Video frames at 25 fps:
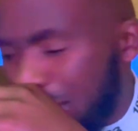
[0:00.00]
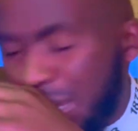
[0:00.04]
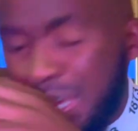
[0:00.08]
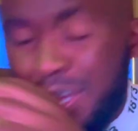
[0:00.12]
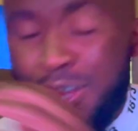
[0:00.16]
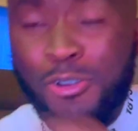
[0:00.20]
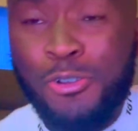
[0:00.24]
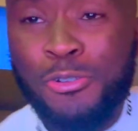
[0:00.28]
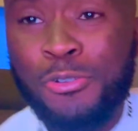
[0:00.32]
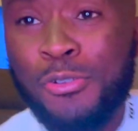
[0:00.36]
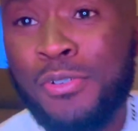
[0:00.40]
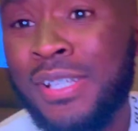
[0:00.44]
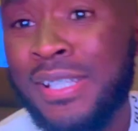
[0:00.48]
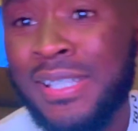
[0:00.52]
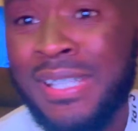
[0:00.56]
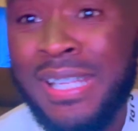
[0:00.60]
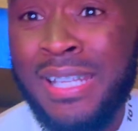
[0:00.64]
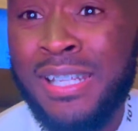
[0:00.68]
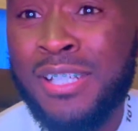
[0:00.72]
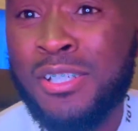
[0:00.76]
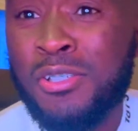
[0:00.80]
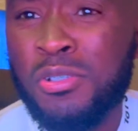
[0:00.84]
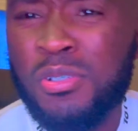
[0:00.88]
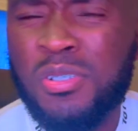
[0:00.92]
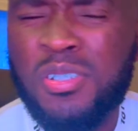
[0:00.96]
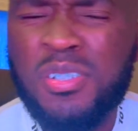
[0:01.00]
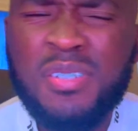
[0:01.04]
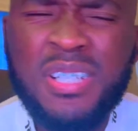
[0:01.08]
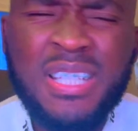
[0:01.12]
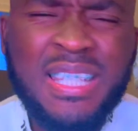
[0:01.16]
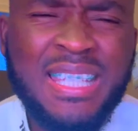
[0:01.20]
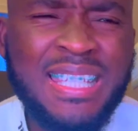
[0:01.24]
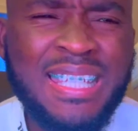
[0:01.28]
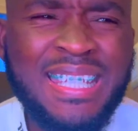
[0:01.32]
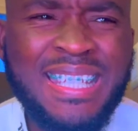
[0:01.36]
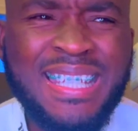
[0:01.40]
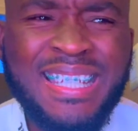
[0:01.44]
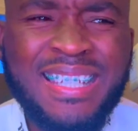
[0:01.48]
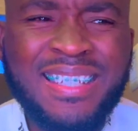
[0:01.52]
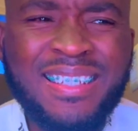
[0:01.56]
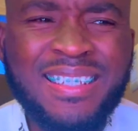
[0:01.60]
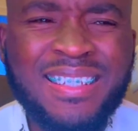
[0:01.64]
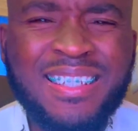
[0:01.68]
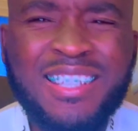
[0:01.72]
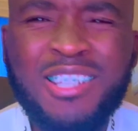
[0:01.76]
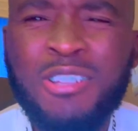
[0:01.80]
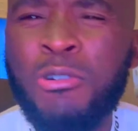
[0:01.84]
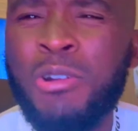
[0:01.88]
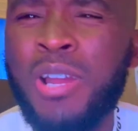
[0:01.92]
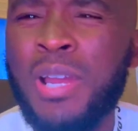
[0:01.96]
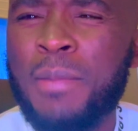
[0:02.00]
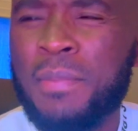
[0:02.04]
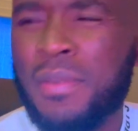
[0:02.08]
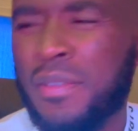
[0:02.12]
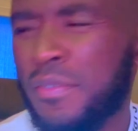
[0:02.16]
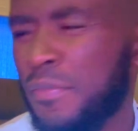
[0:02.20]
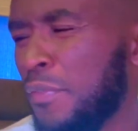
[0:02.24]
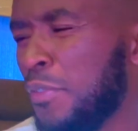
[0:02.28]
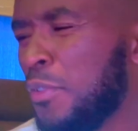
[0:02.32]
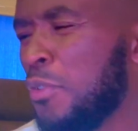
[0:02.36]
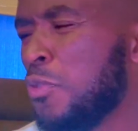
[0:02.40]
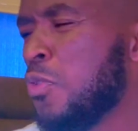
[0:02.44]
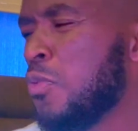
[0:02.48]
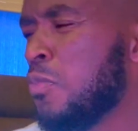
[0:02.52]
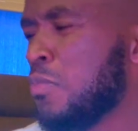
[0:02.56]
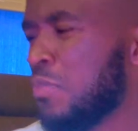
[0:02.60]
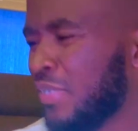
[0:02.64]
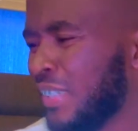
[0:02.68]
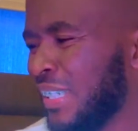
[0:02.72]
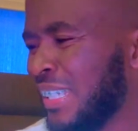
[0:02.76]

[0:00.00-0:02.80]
Also decided to go out again. Get a perfume.